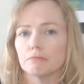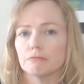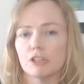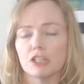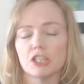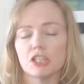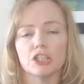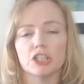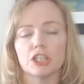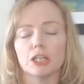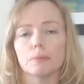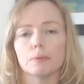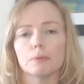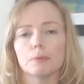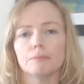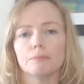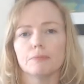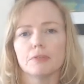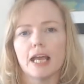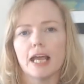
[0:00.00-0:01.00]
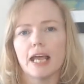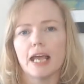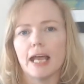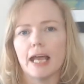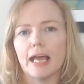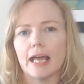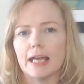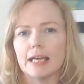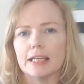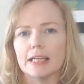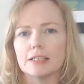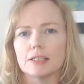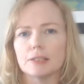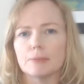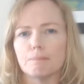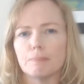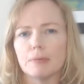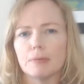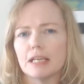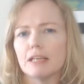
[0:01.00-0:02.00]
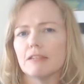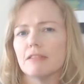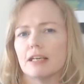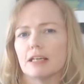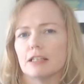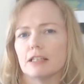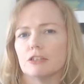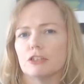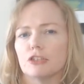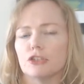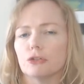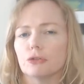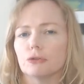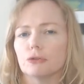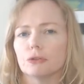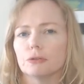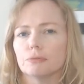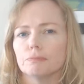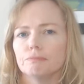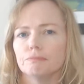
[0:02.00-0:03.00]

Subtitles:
friendship and being the underdog,